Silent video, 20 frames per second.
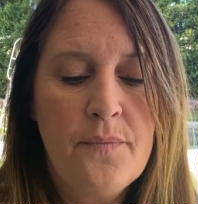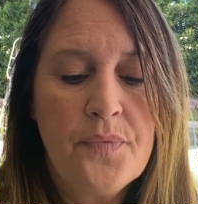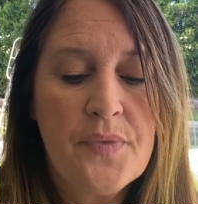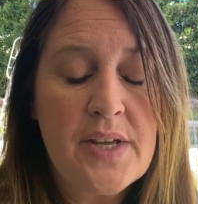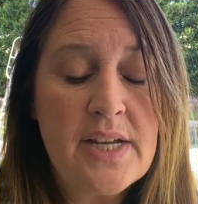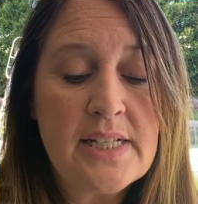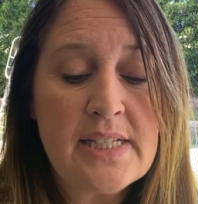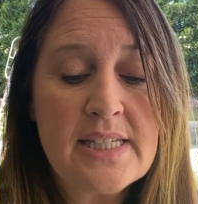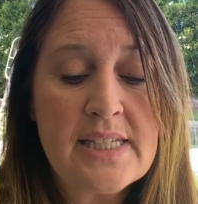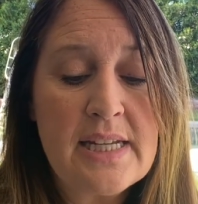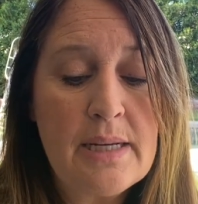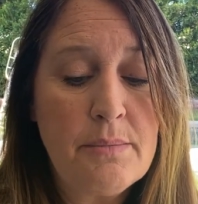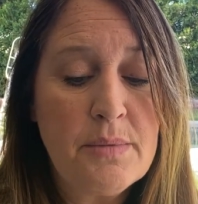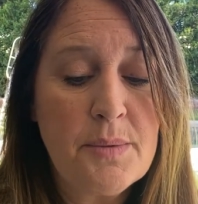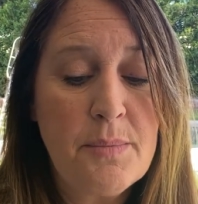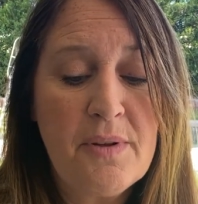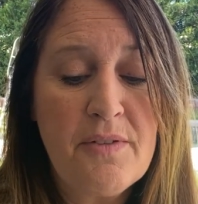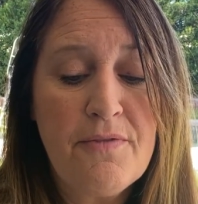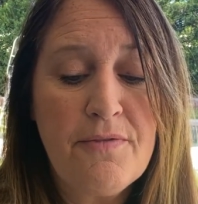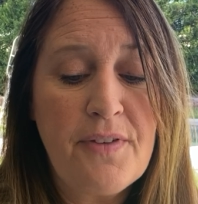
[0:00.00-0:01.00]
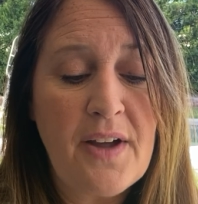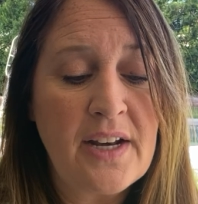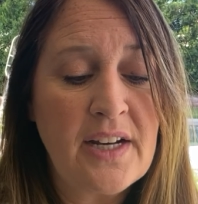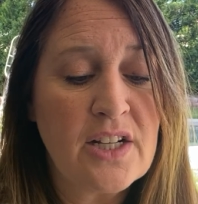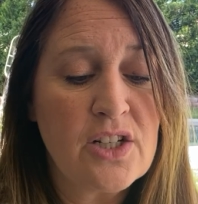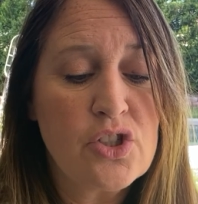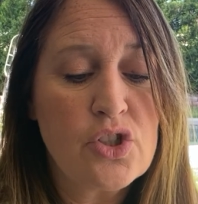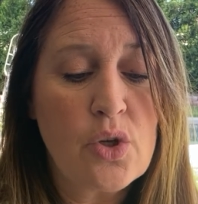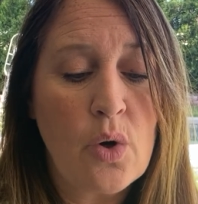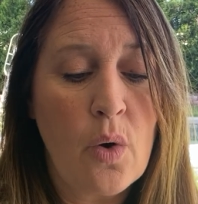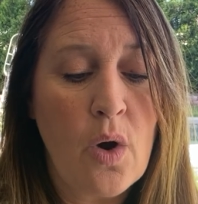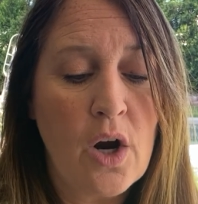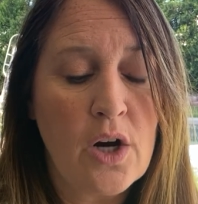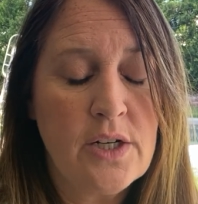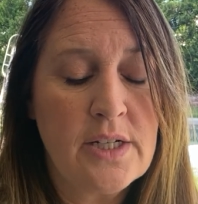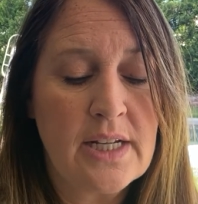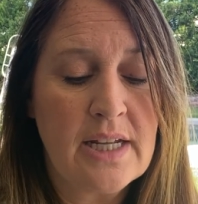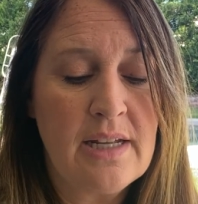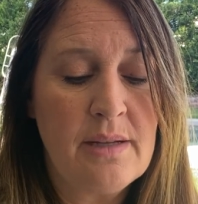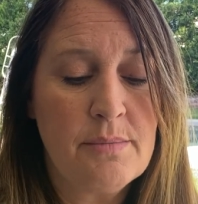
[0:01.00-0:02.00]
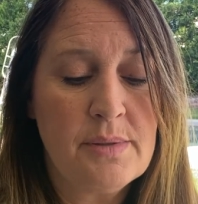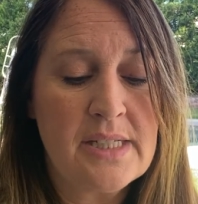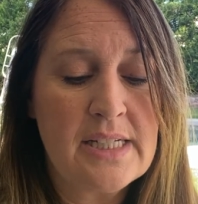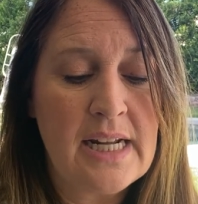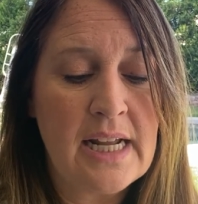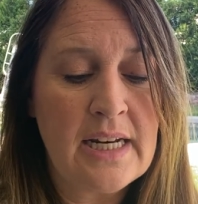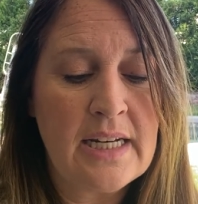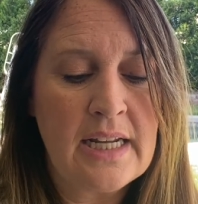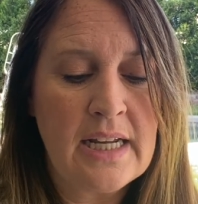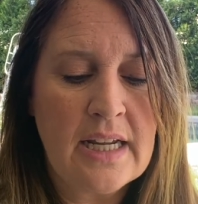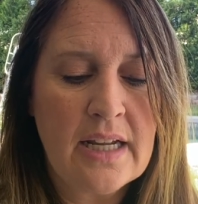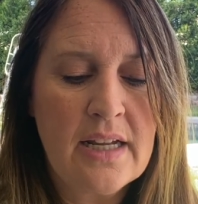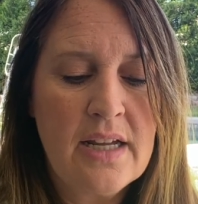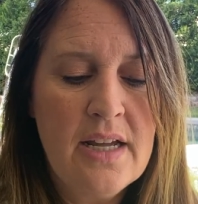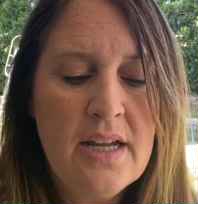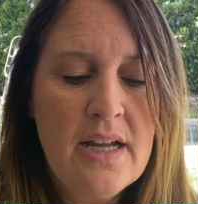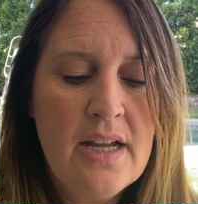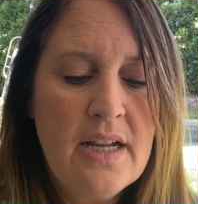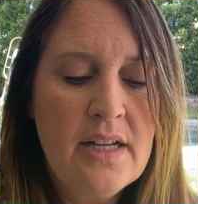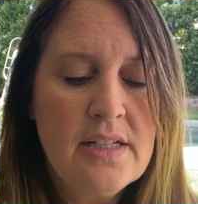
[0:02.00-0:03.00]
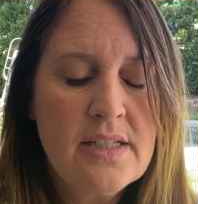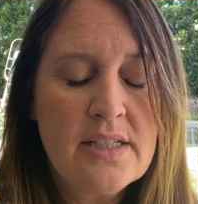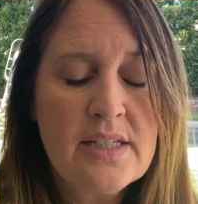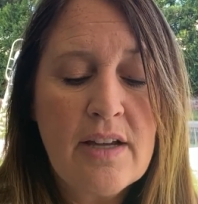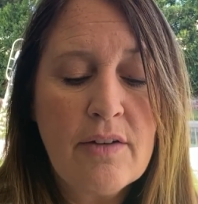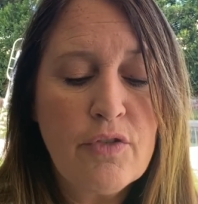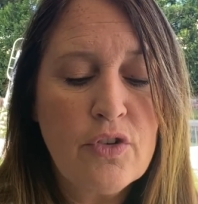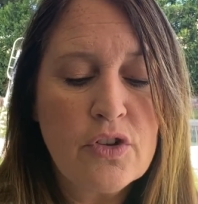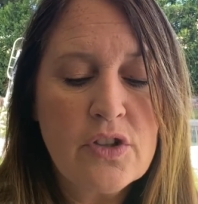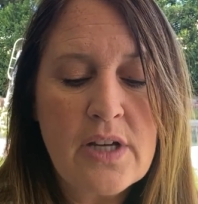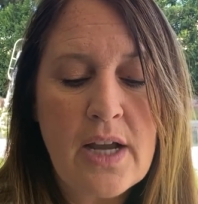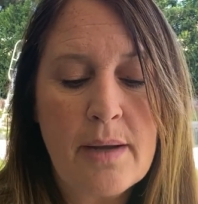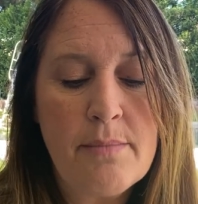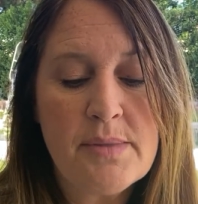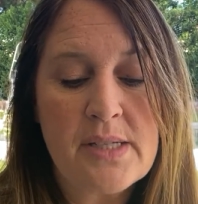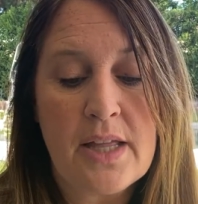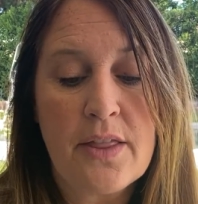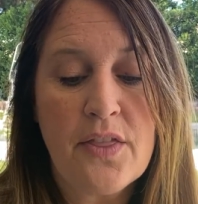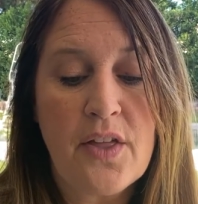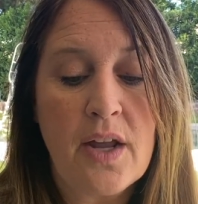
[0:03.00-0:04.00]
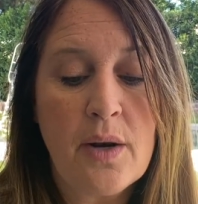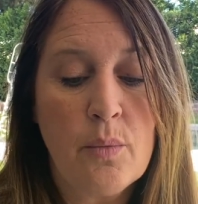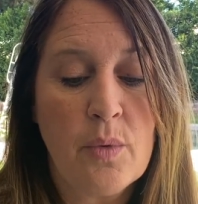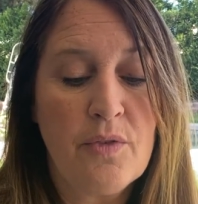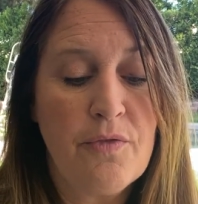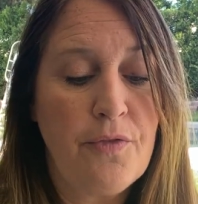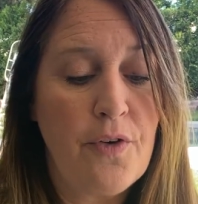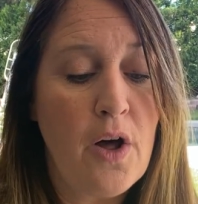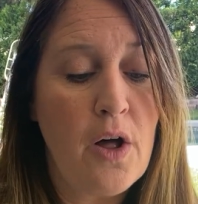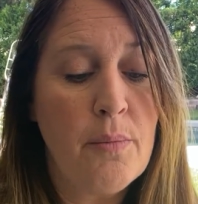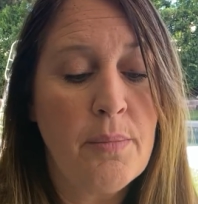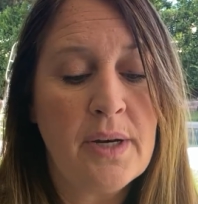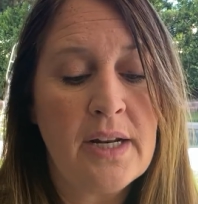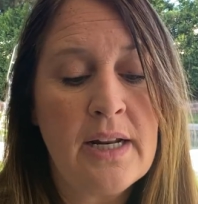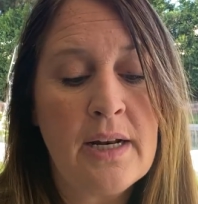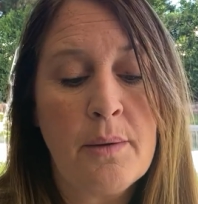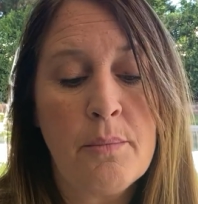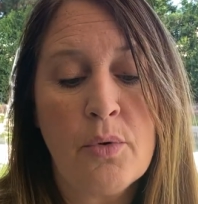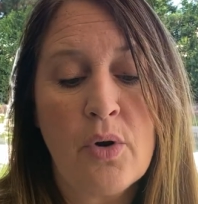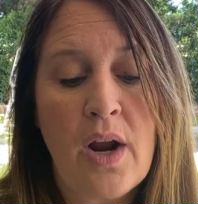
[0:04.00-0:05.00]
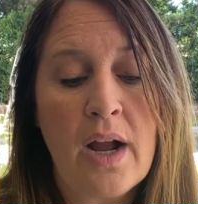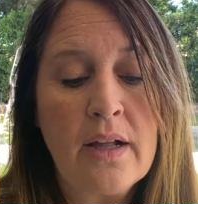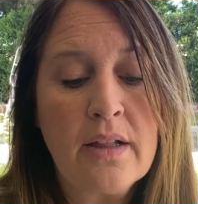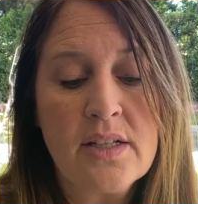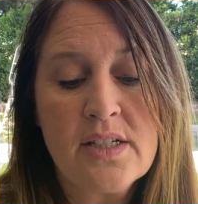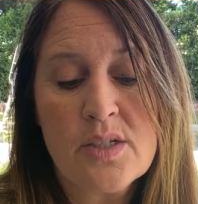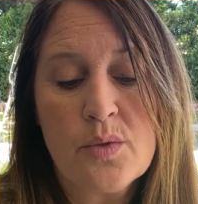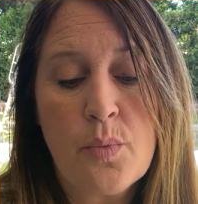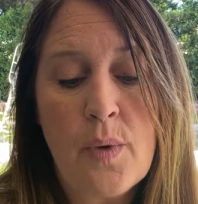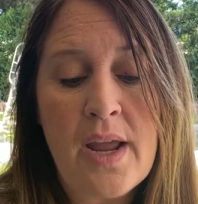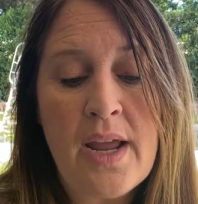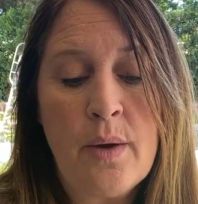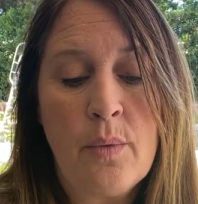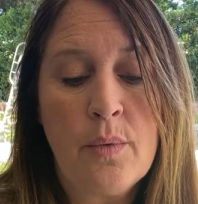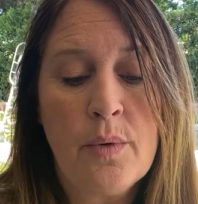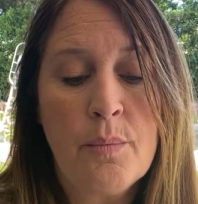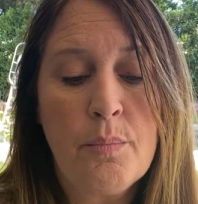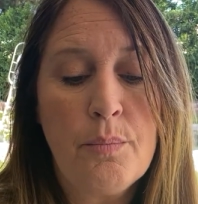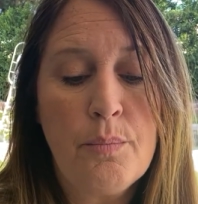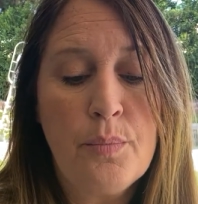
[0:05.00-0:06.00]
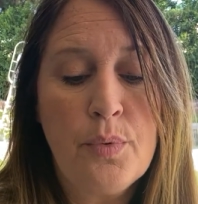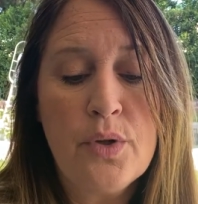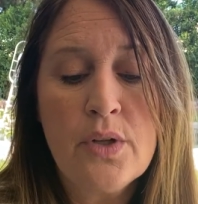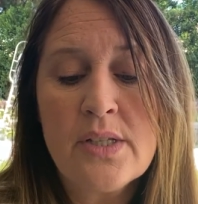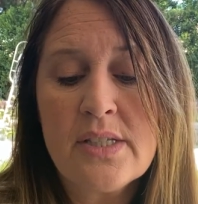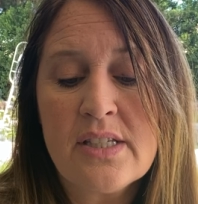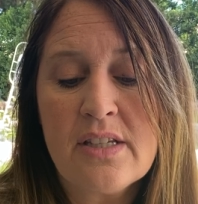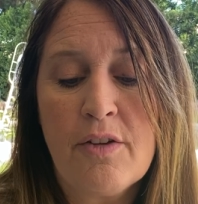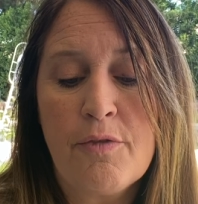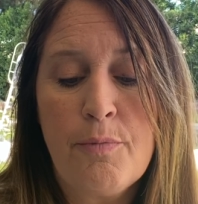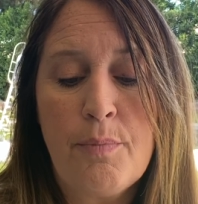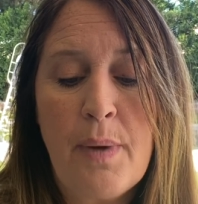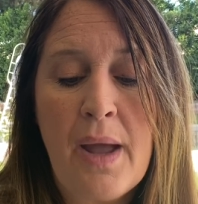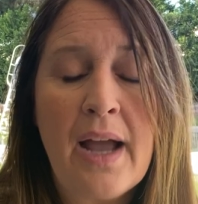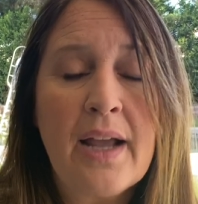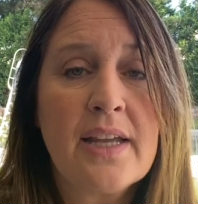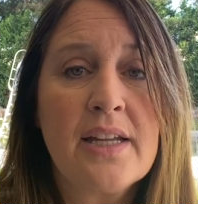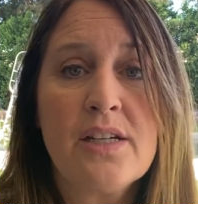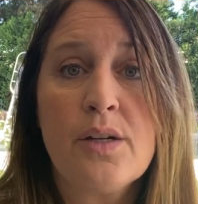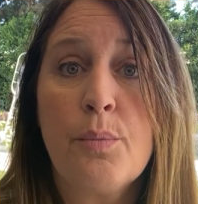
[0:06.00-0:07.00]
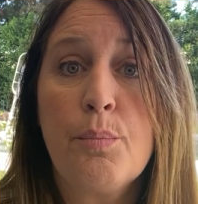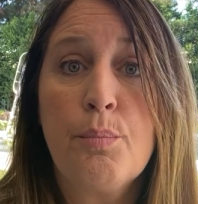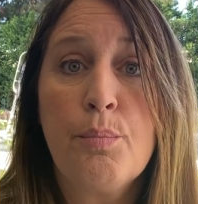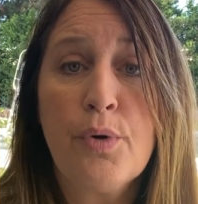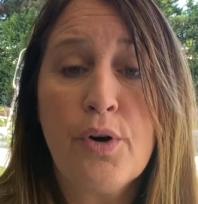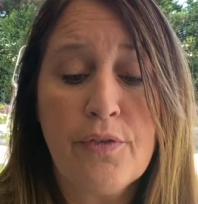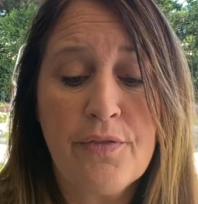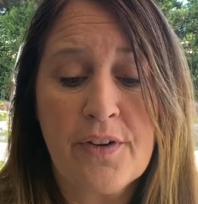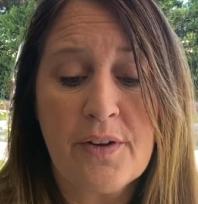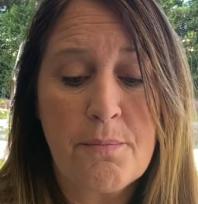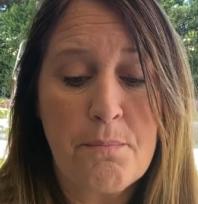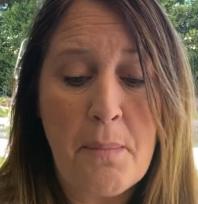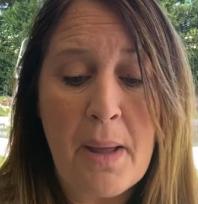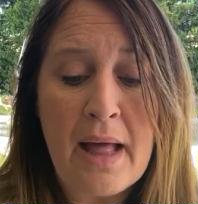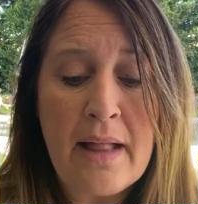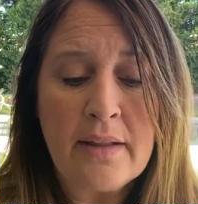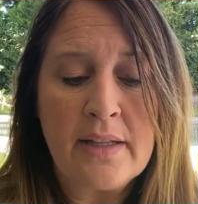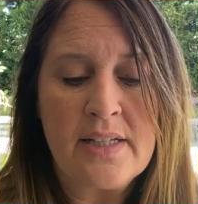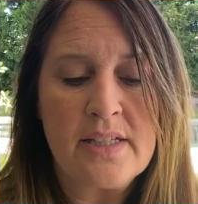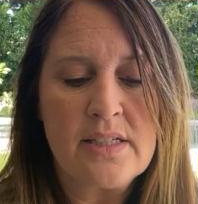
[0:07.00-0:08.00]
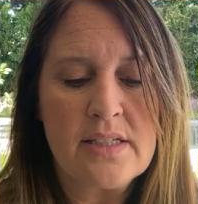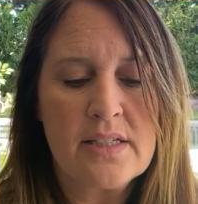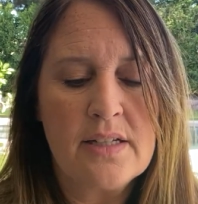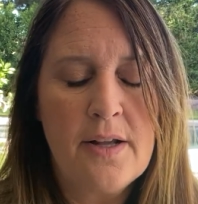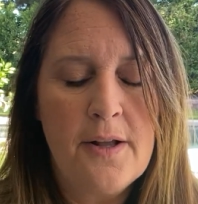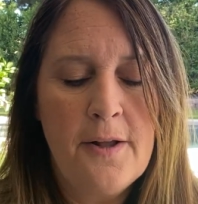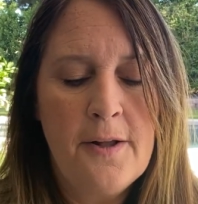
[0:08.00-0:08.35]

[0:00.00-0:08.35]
It seemed to be fighting so hard to keep standing. Several times I thought it would fall, but in a miraculous way it would pull itself back into perfect balance.